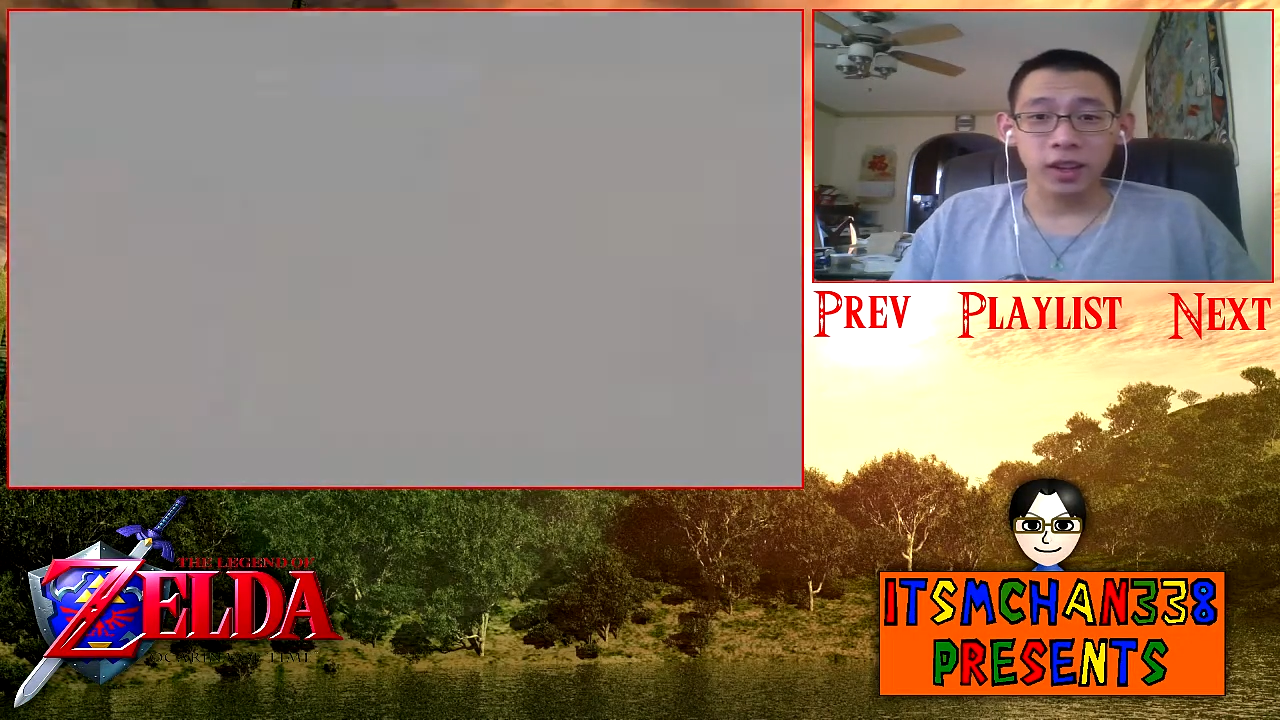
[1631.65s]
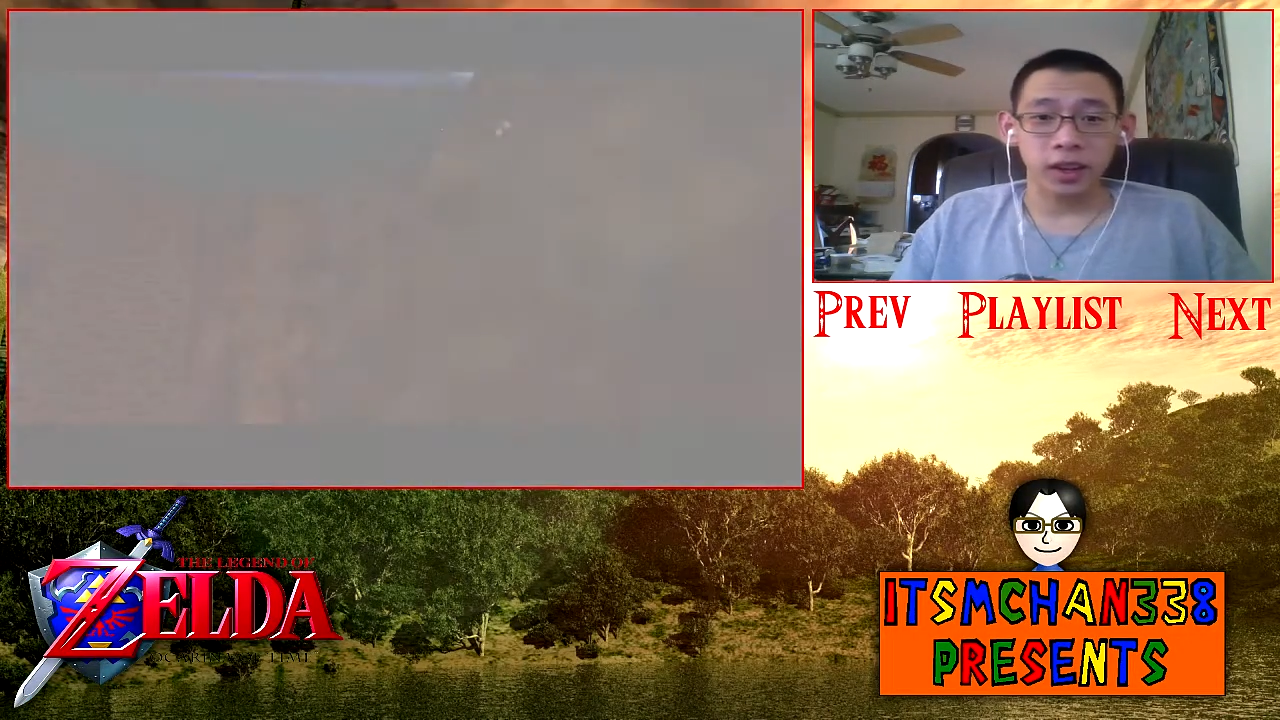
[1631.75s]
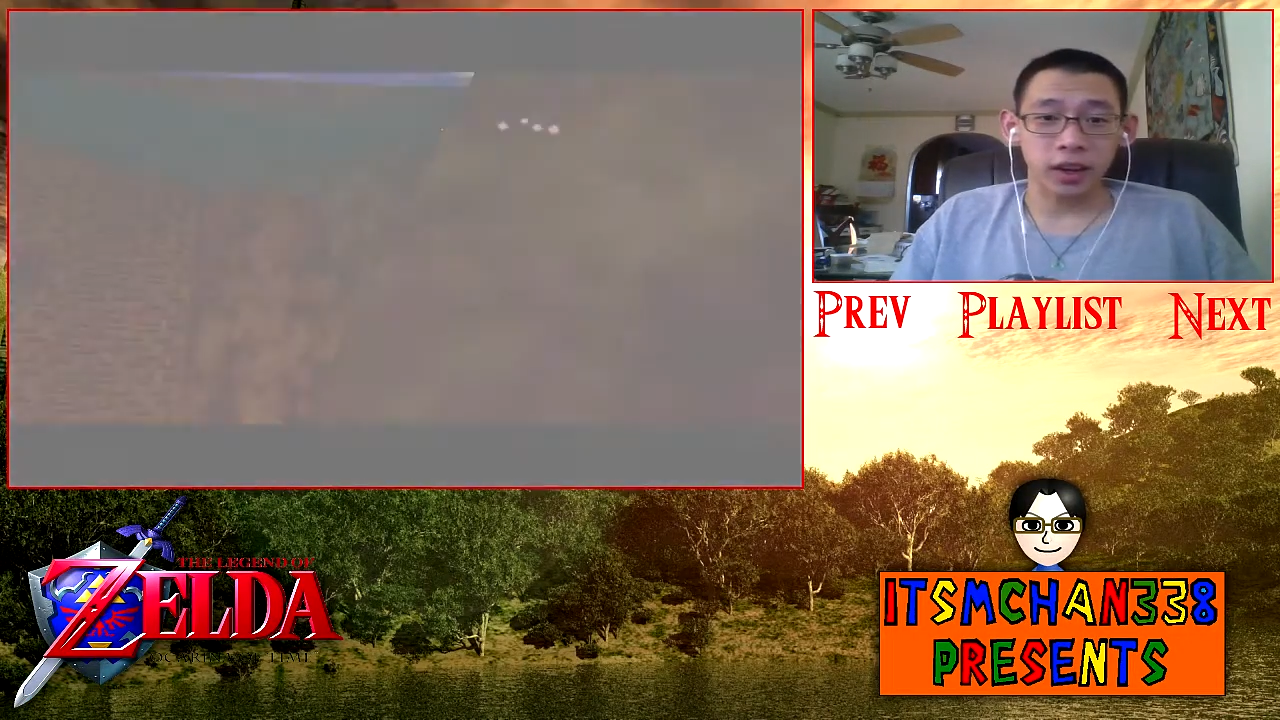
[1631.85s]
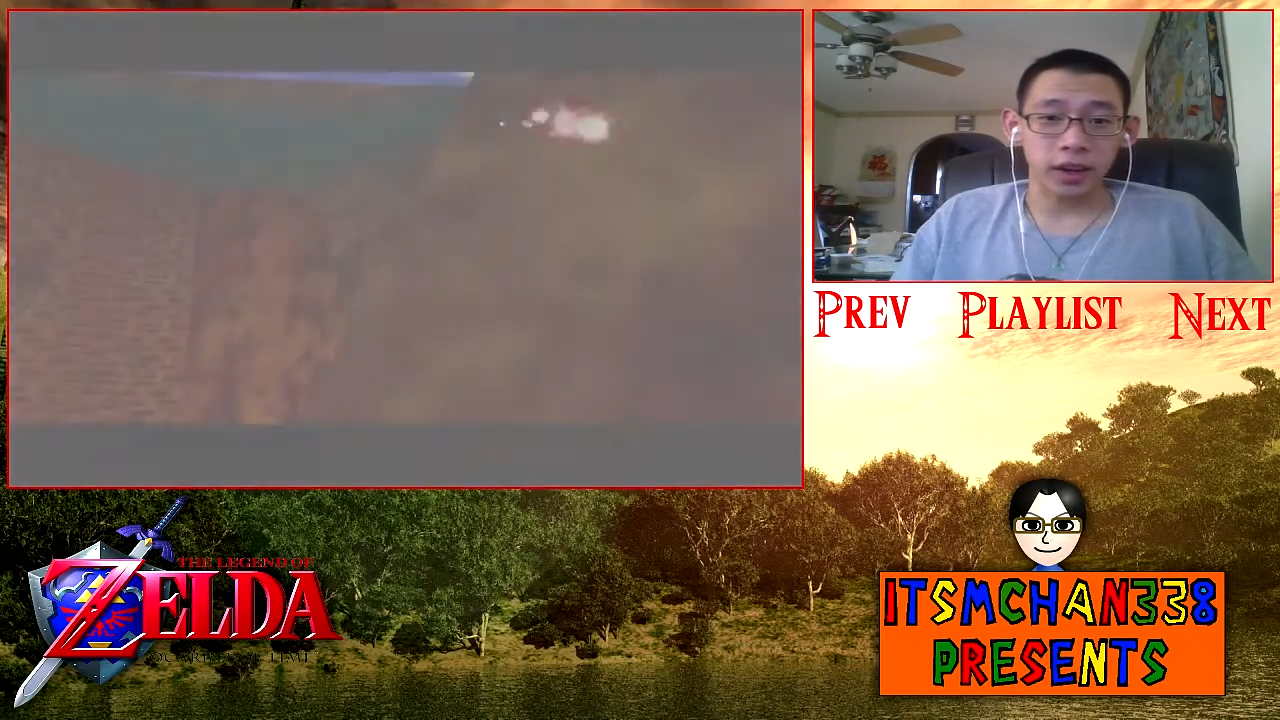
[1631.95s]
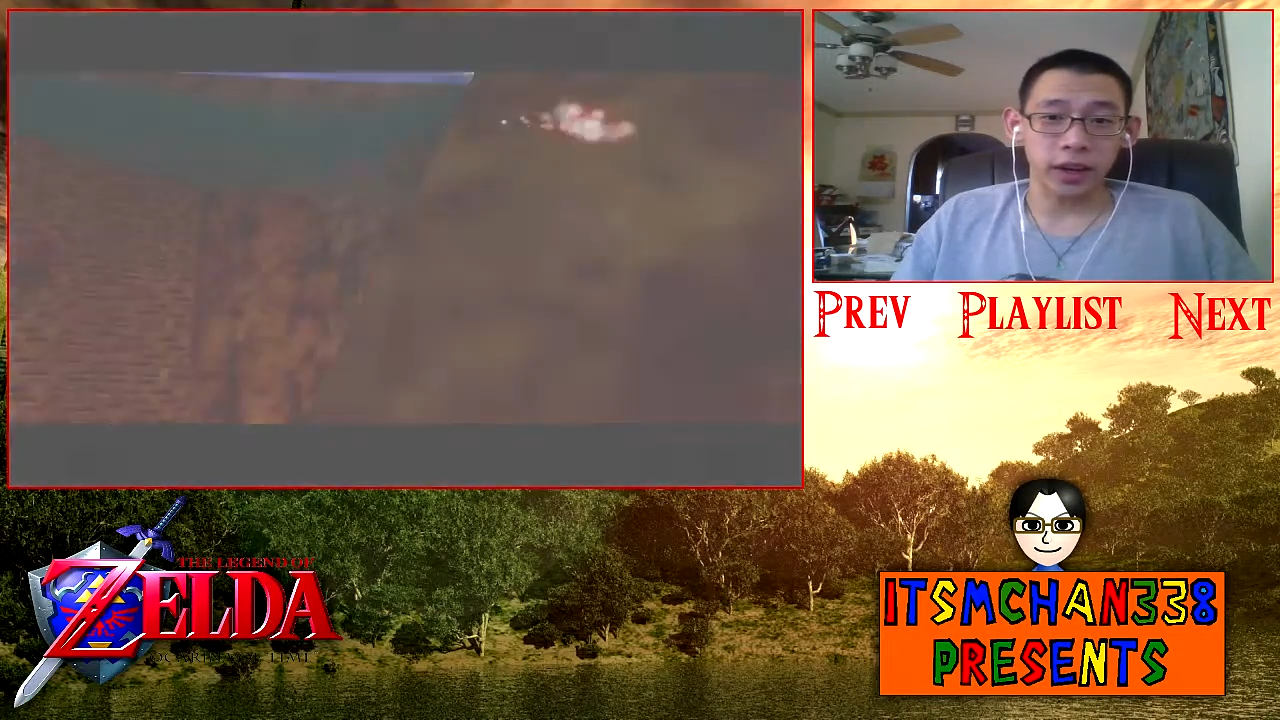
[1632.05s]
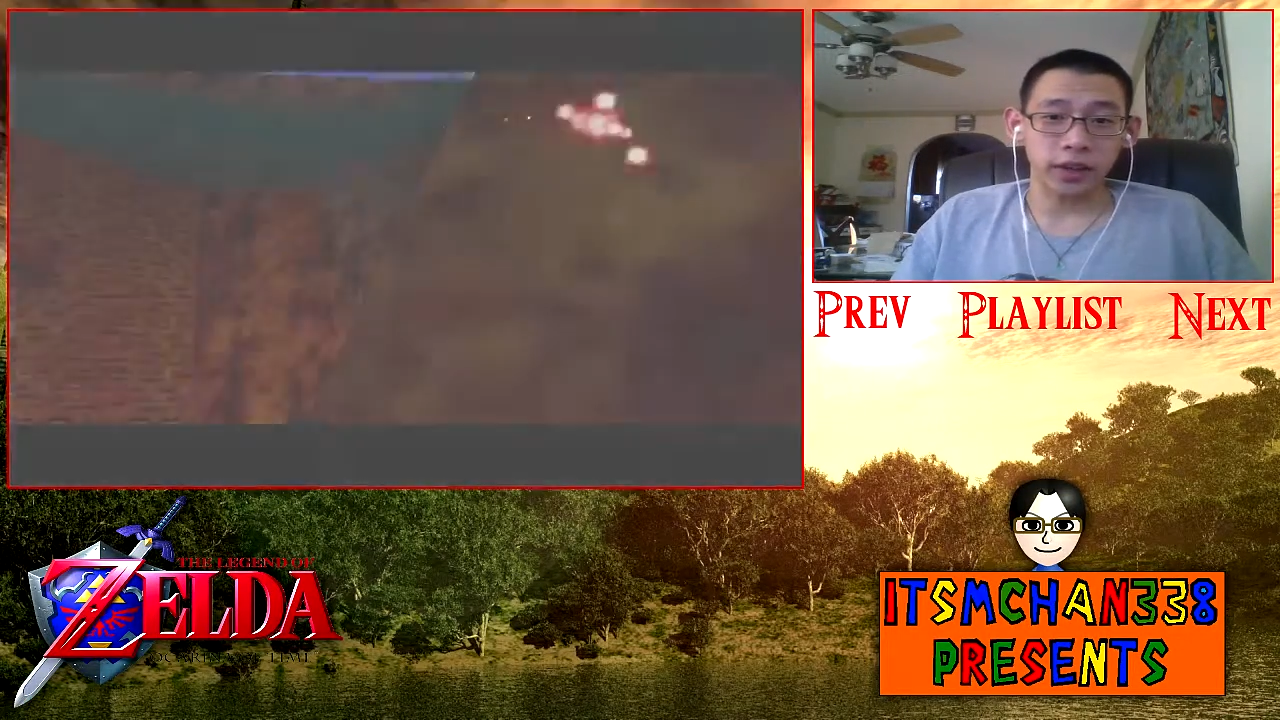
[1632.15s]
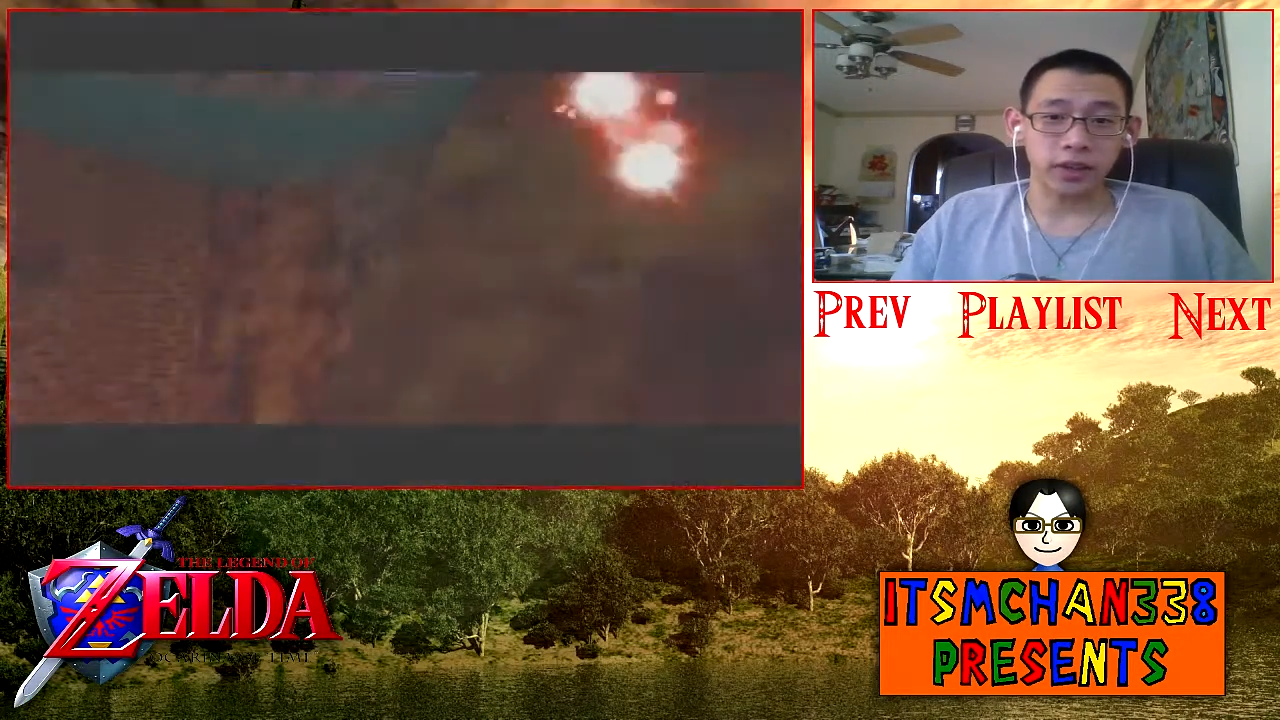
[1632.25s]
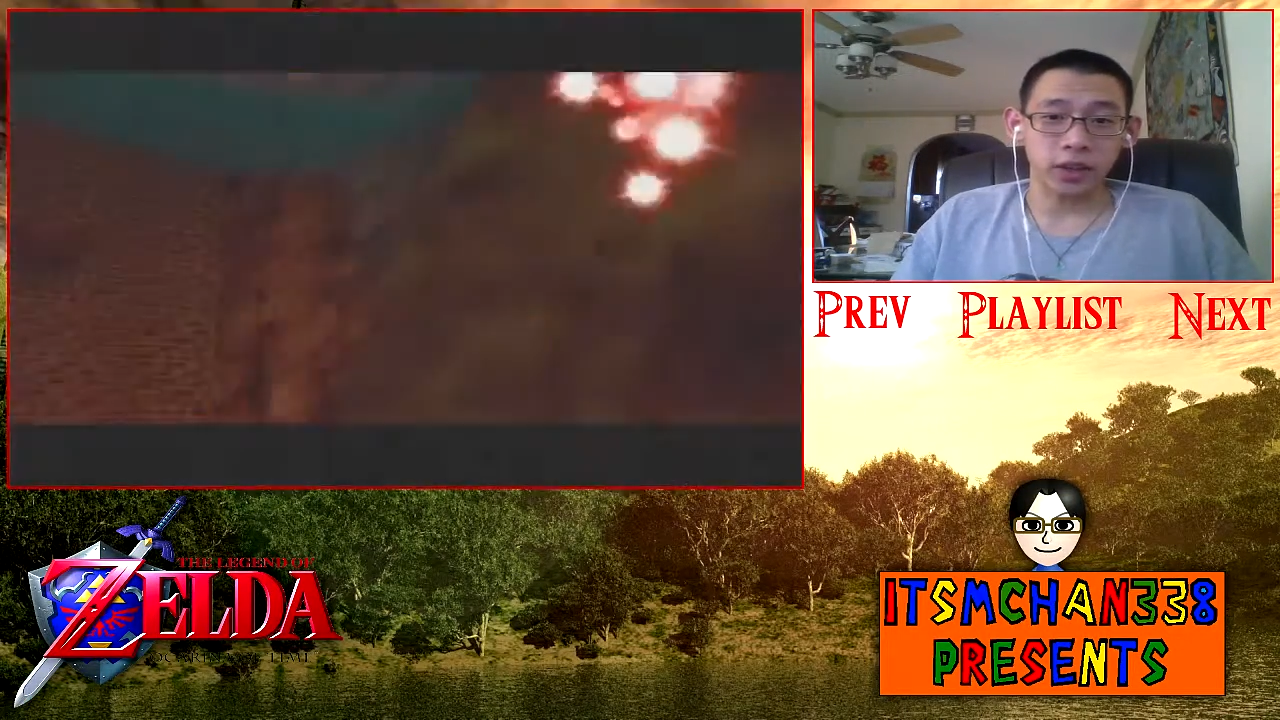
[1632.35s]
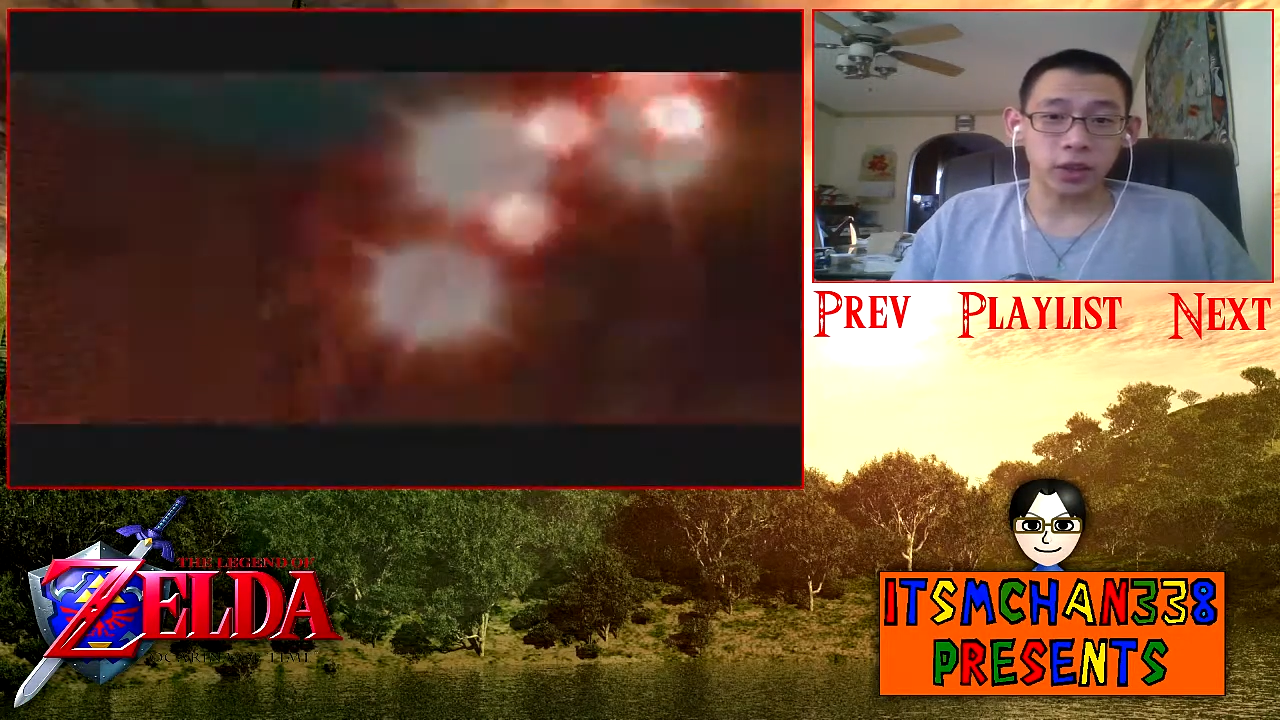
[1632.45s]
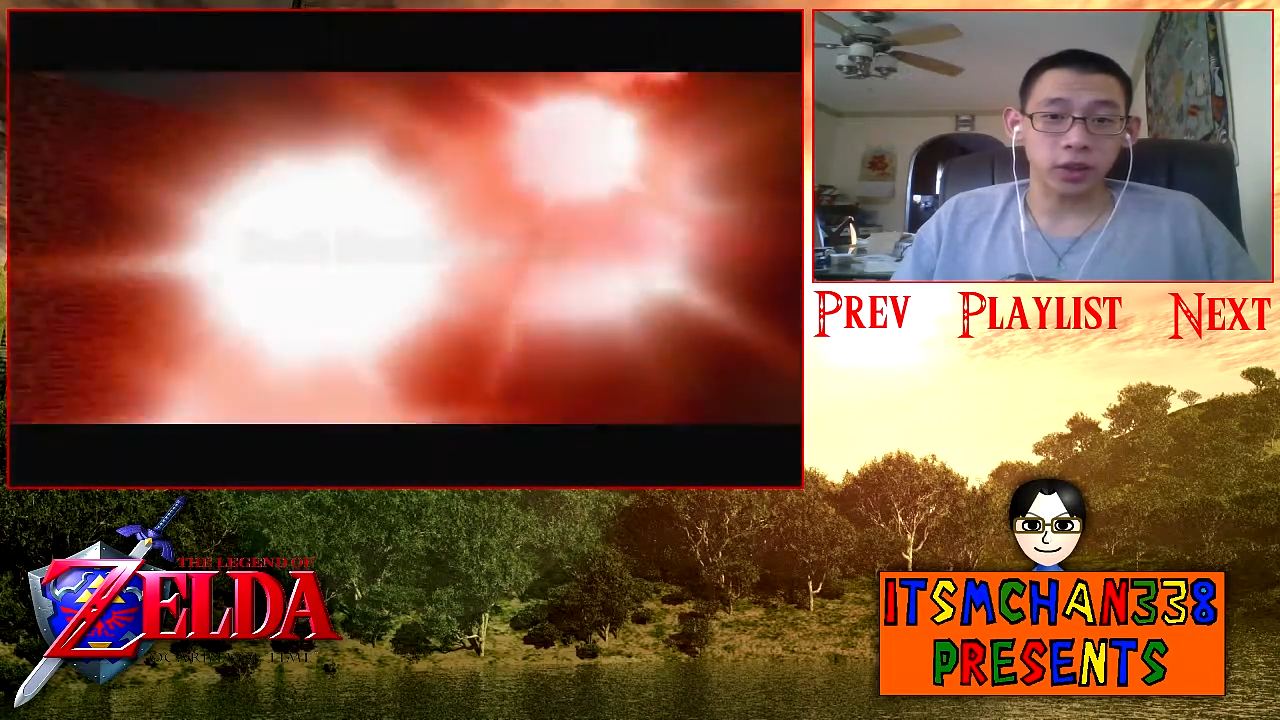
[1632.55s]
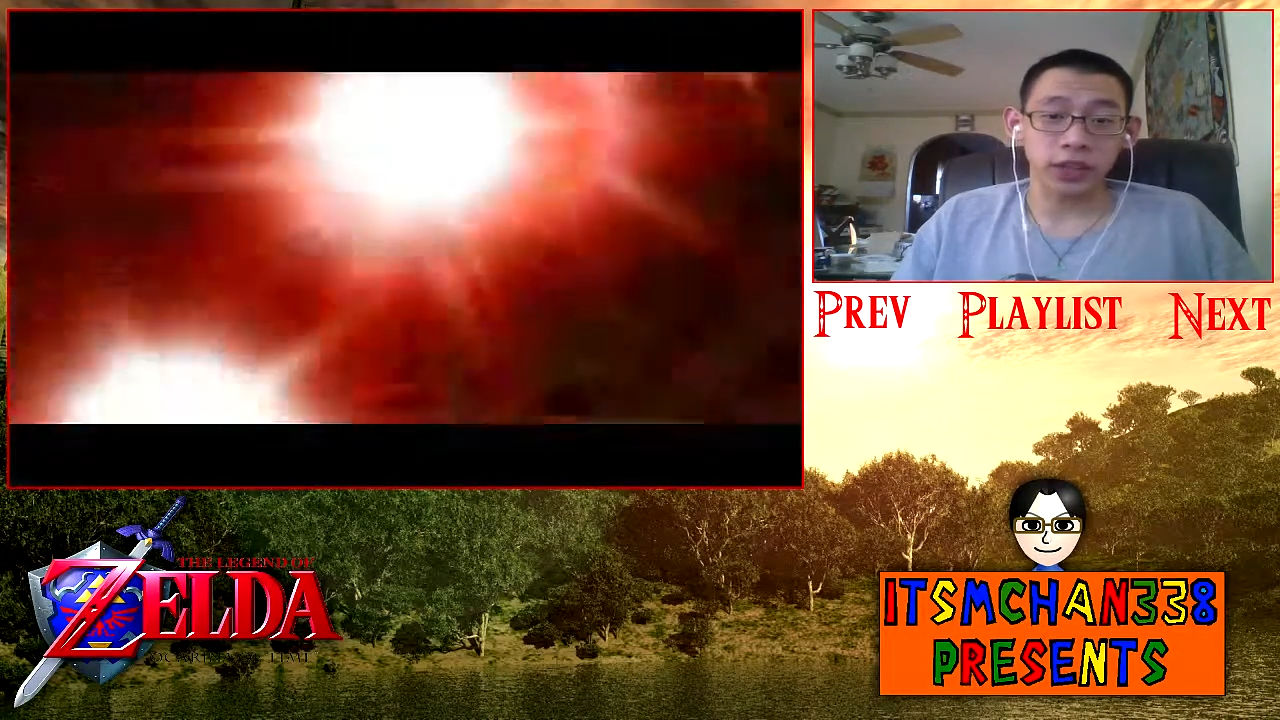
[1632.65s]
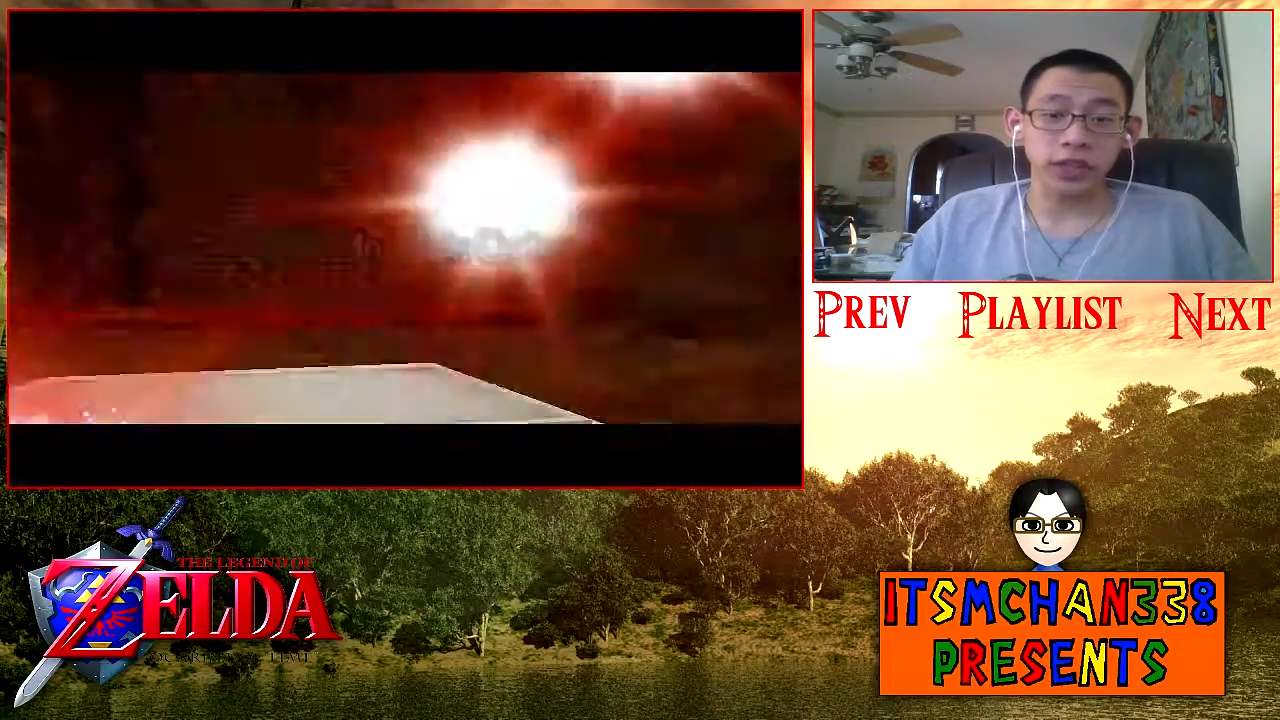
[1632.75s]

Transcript: Alright, so this